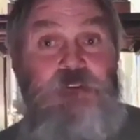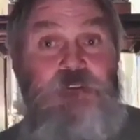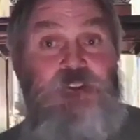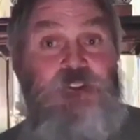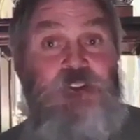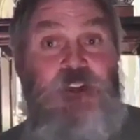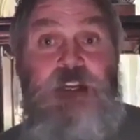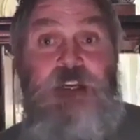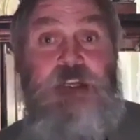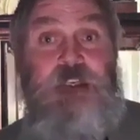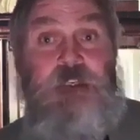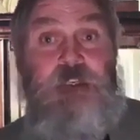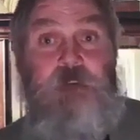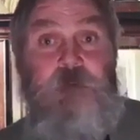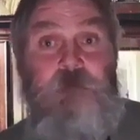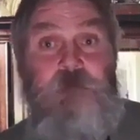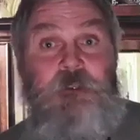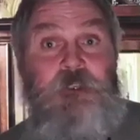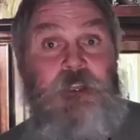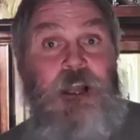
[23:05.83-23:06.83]
Because he doesn't
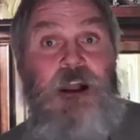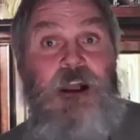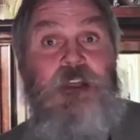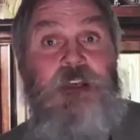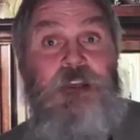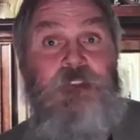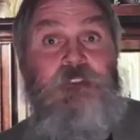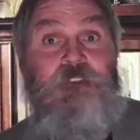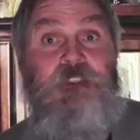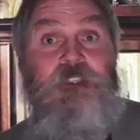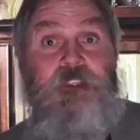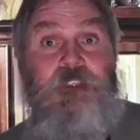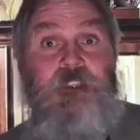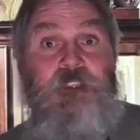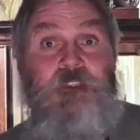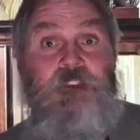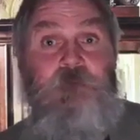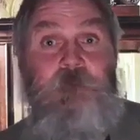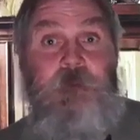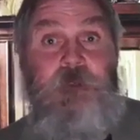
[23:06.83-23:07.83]
say it. But
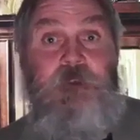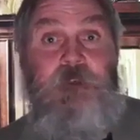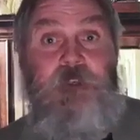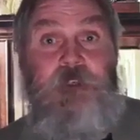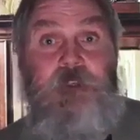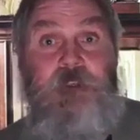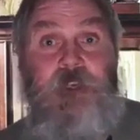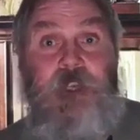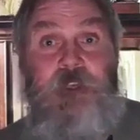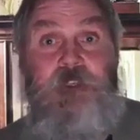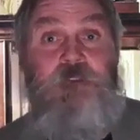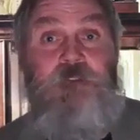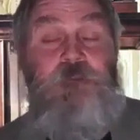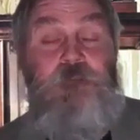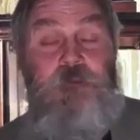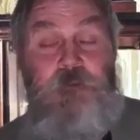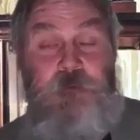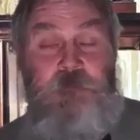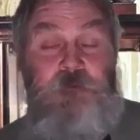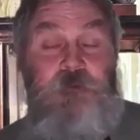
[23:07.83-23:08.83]
God is in his
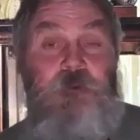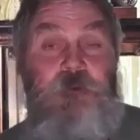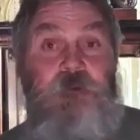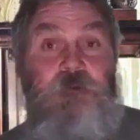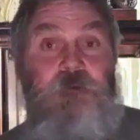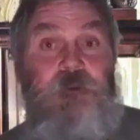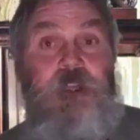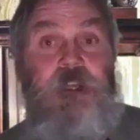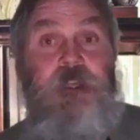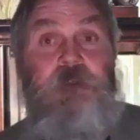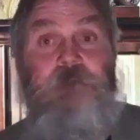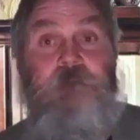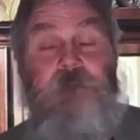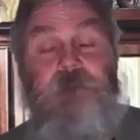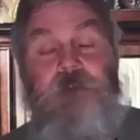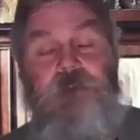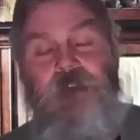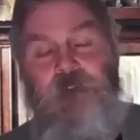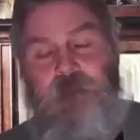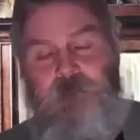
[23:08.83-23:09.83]
spirit. Now there's scripture
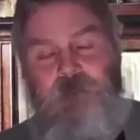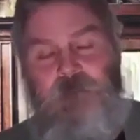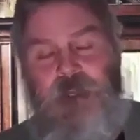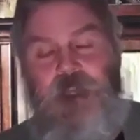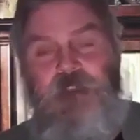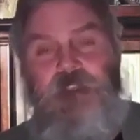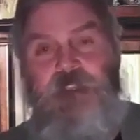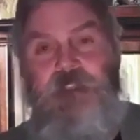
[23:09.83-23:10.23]
on that.